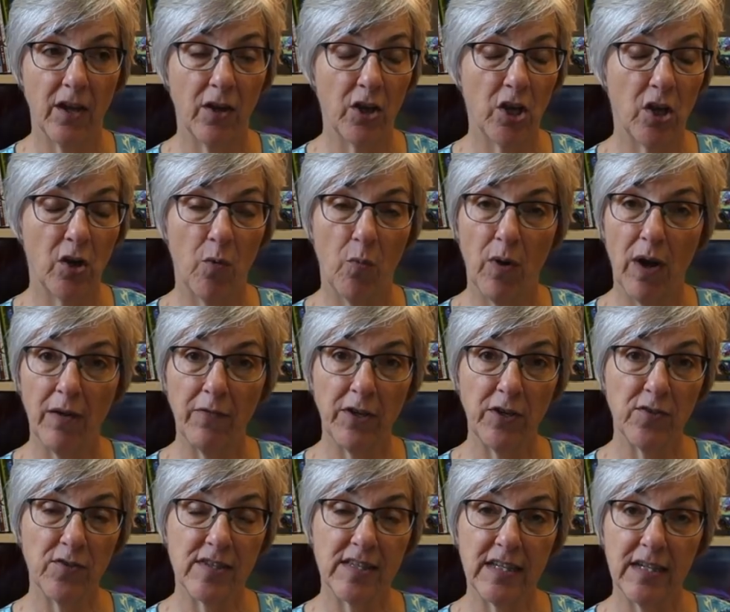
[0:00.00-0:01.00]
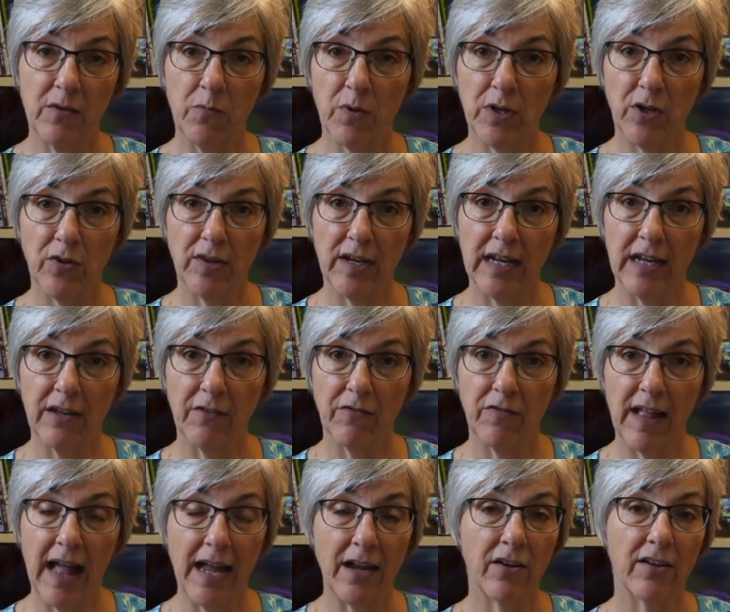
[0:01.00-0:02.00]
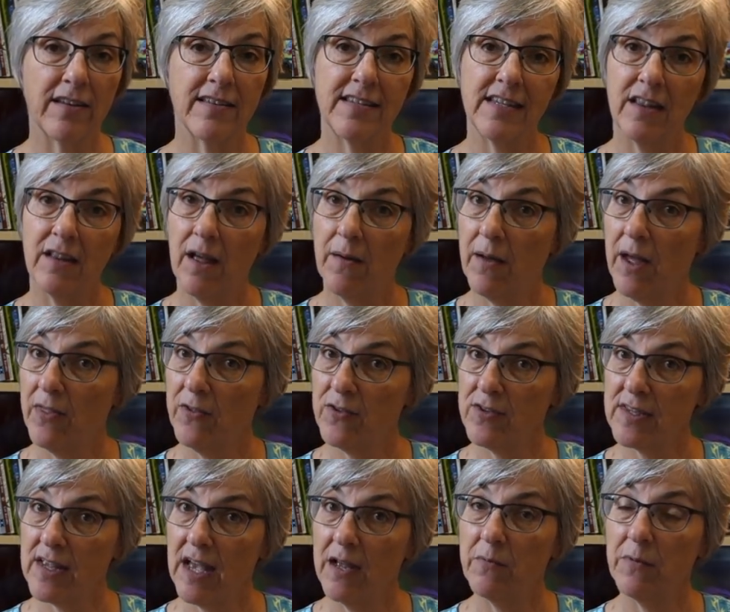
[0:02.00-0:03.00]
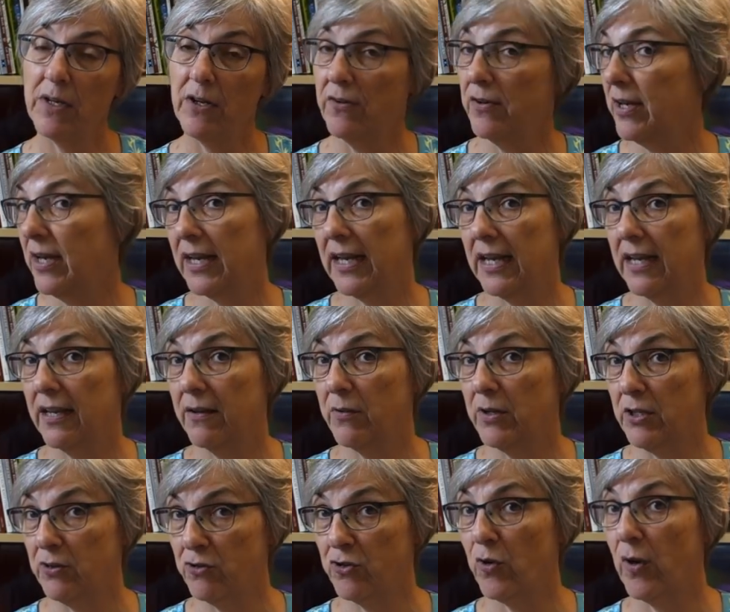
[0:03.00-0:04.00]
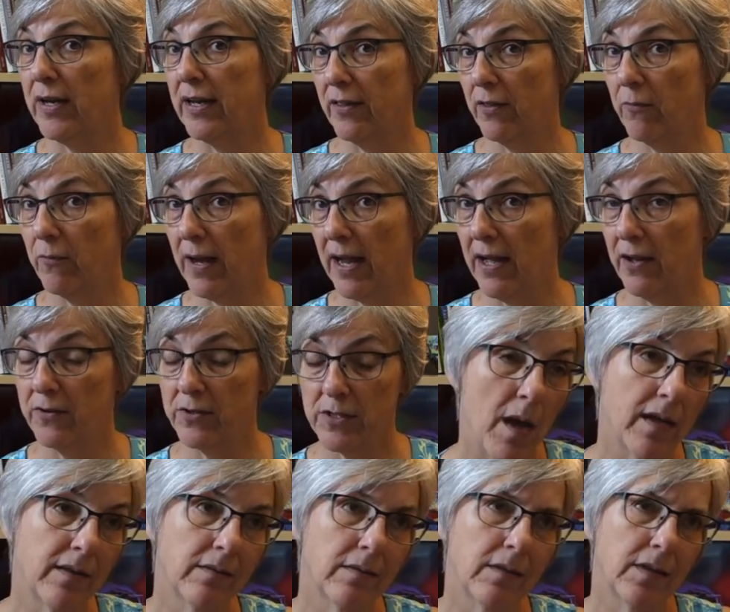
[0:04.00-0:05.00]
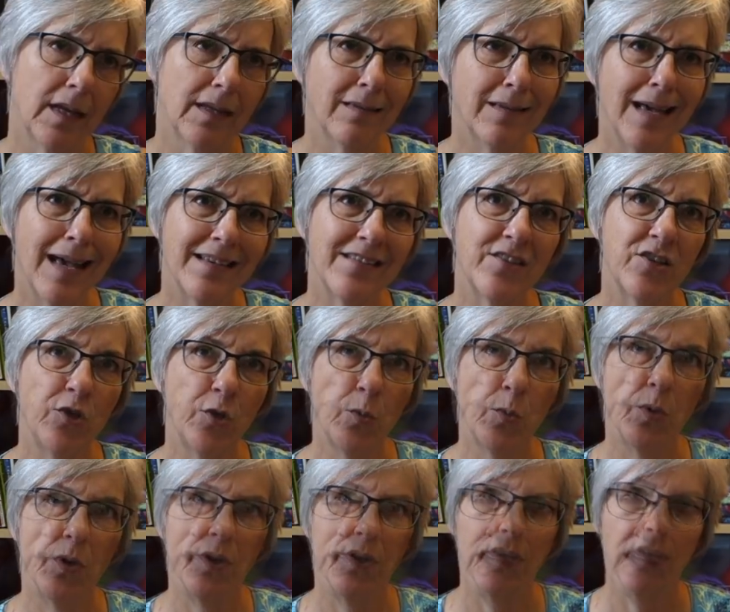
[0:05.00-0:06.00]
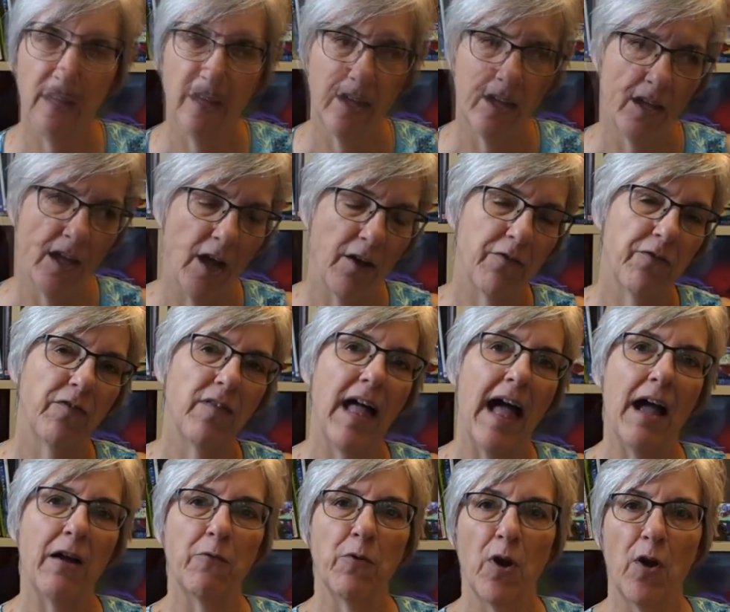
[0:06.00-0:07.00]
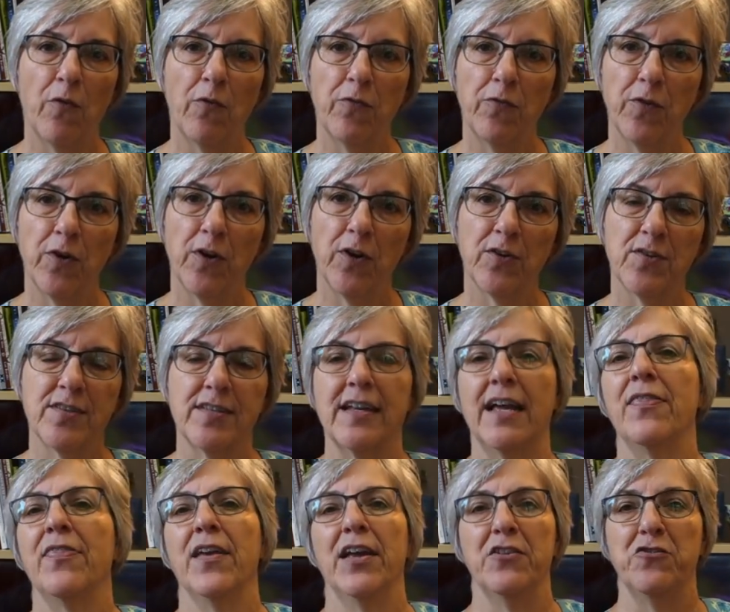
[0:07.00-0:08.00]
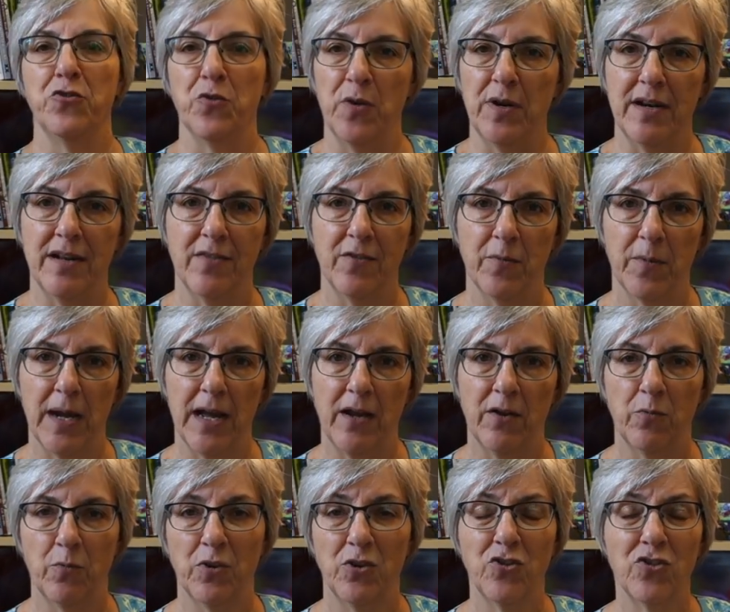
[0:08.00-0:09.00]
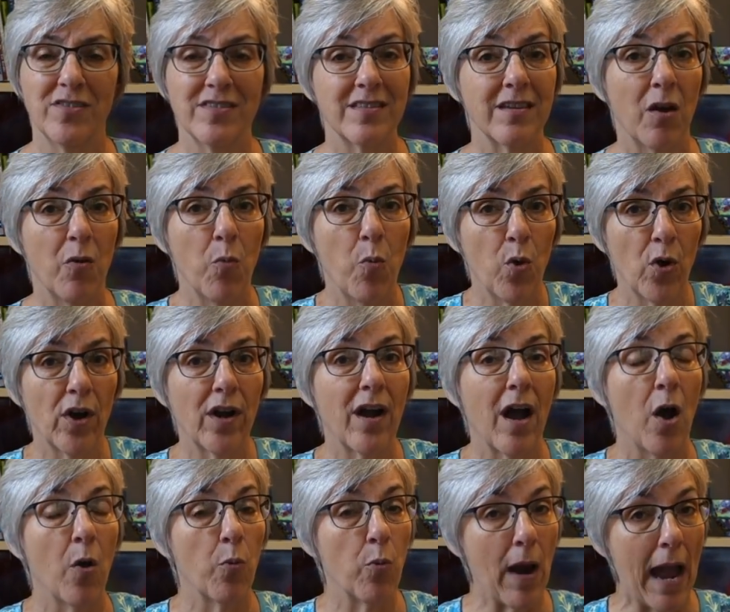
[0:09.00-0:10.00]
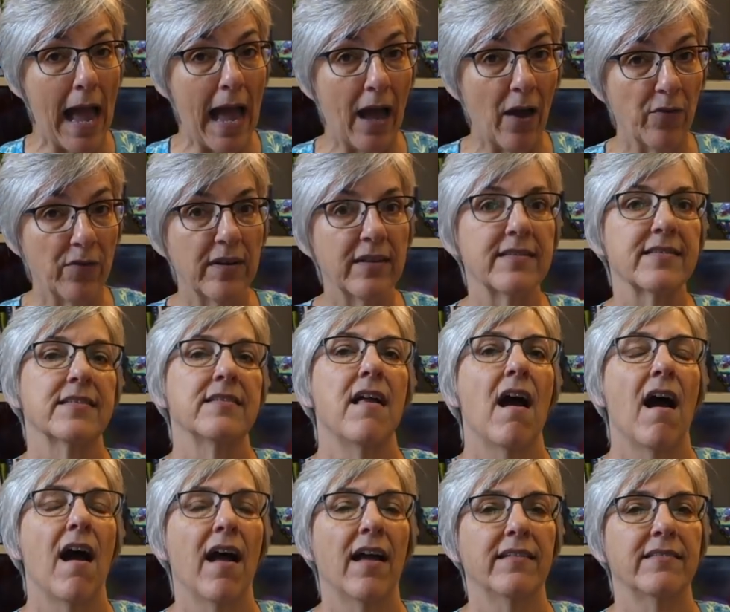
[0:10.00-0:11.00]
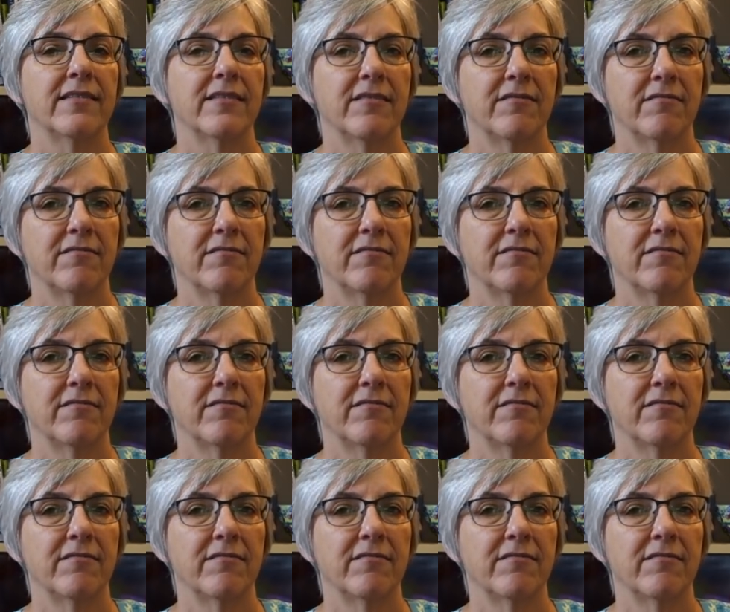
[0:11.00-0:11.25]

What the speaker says: You know, whatever you see when you're knitting flat, you're going to see the other side when you join in the round. And unless you work a flat row first and then join in the round, which is a work around, it's not